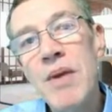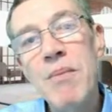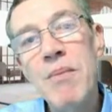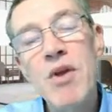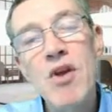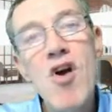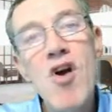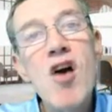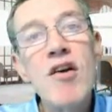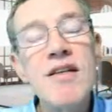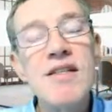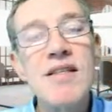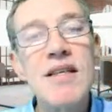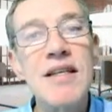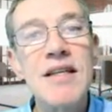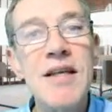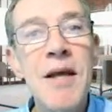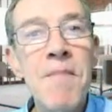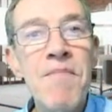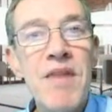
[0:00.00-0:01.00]

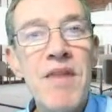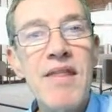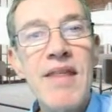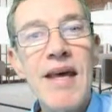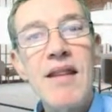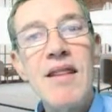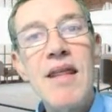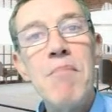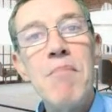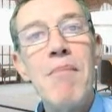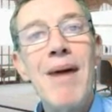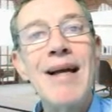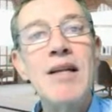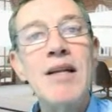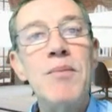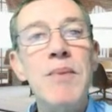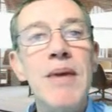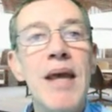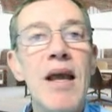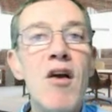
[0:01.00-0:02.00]
cognizant that there
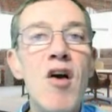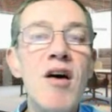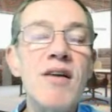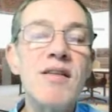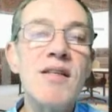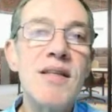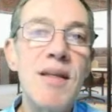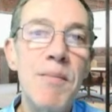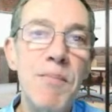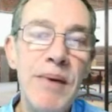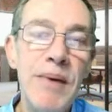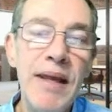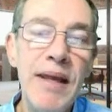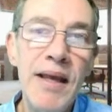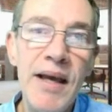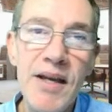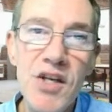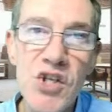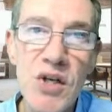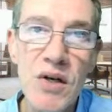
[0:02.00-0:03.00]
might be a cost
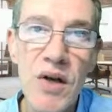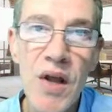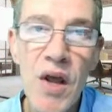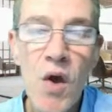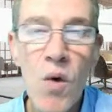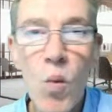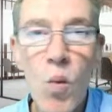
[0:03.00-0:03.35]
implication